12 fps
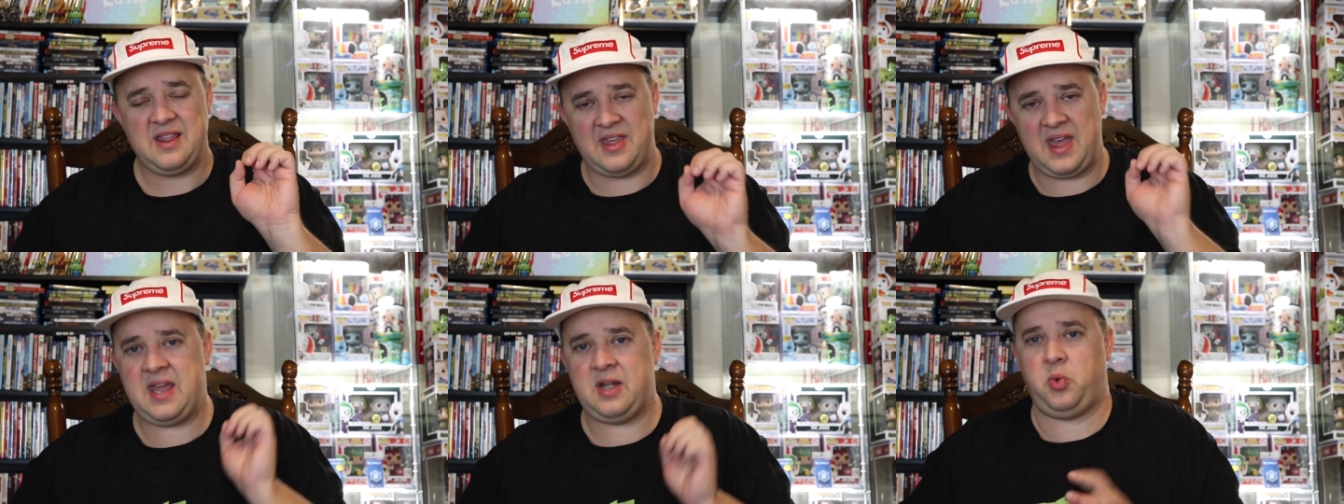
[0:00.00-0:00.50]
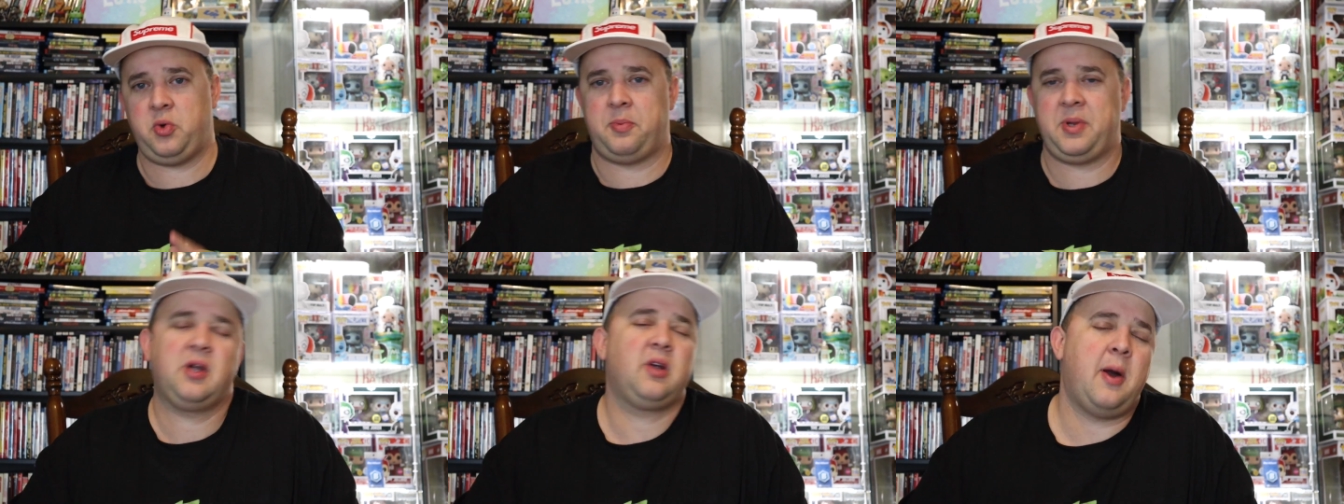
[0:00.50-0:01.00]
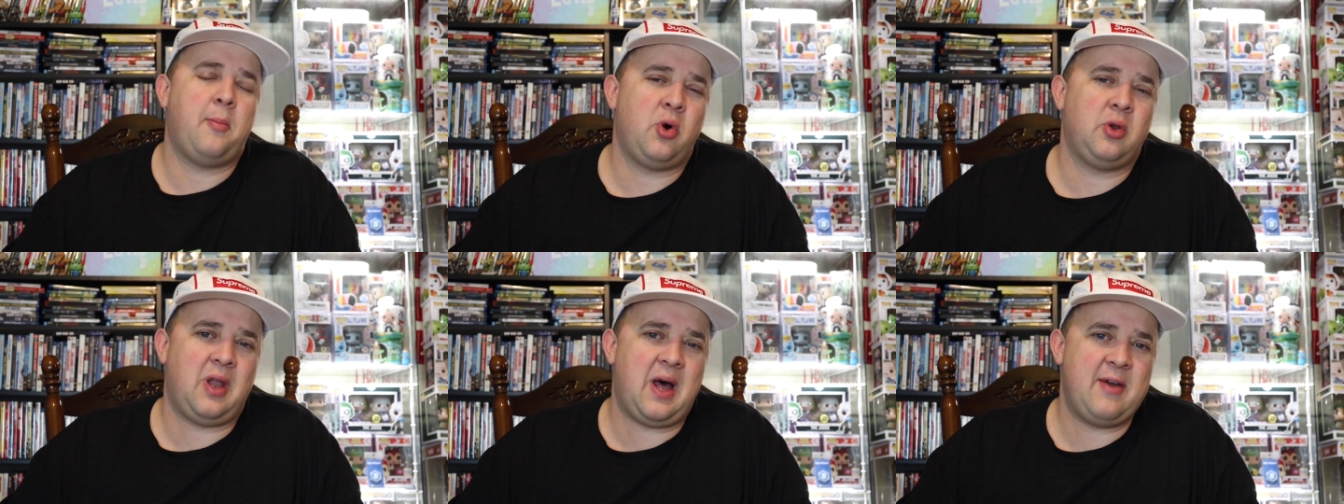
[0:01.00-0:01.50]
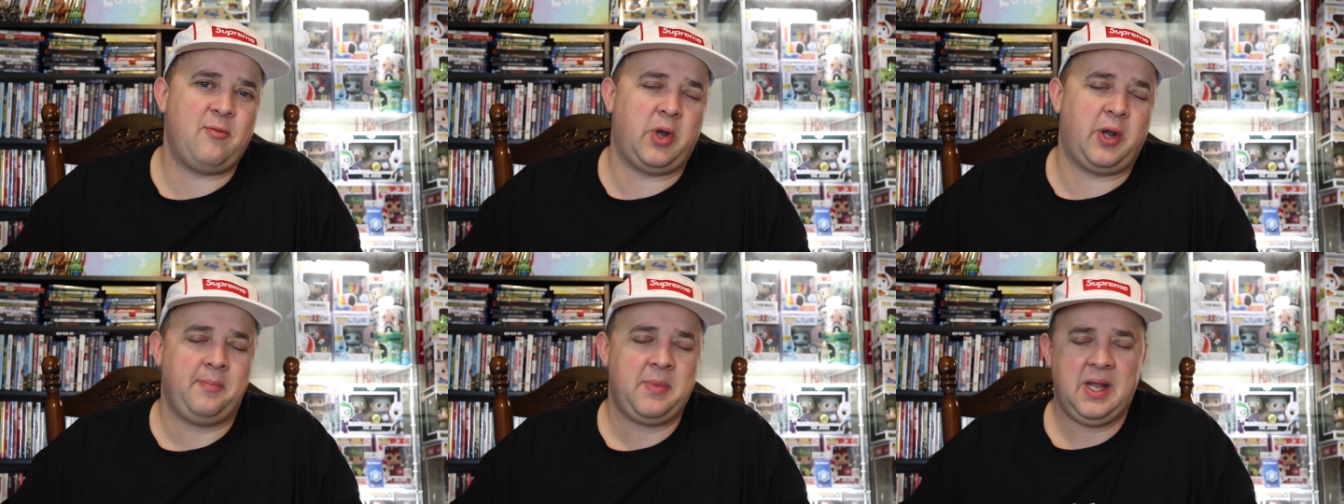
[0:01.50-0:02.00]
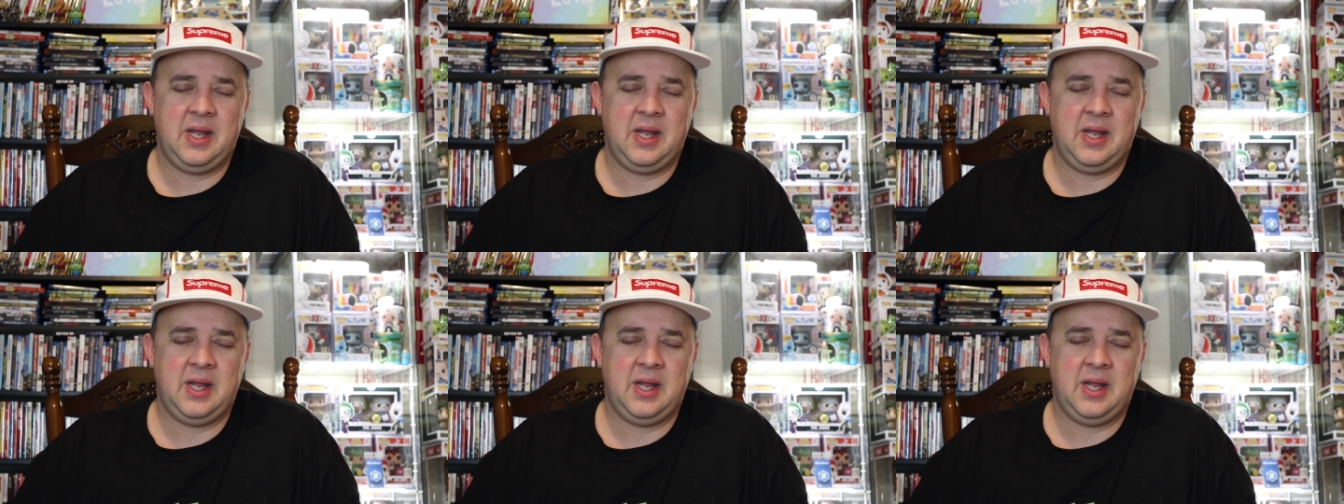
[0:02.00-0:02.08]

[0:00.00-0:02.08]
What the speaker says: Then we will pick a come on live winner.